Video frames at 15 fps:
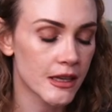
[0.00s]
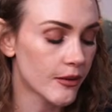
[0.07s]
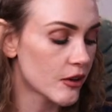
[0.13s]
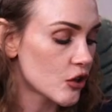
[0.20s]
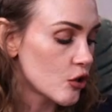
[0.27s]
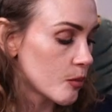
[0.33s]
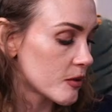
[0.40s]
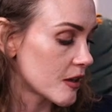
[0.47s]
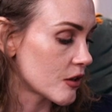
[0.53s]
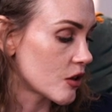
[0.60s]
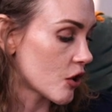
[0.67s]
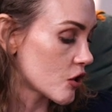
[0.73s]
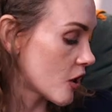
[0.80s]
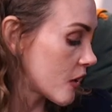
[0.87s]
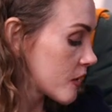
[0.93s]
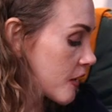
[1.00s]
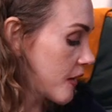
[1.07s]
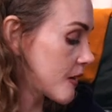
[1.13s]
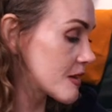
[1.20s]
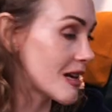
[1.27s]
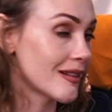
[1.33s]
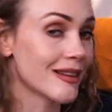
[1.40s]
72% dark chocolate on the
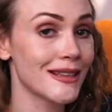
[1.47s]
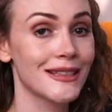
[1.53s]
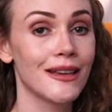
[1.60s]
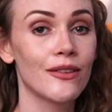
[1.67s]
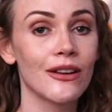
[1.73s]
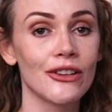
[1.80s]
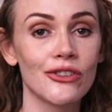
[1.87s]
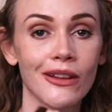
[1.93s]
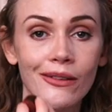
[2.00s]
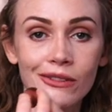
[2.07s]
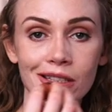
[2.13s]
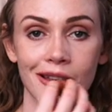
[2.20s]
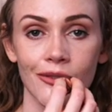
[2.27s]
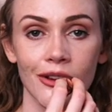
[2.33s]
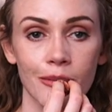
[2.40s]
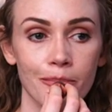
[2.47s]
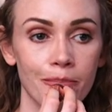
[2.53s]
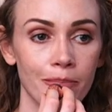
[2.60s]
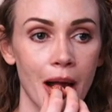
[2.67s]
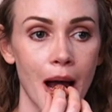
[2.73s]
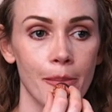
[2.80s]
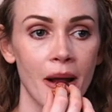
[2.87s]
outside. Let's give it a
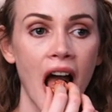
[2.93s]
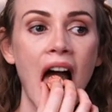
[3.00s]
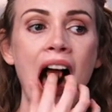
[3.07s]
pop.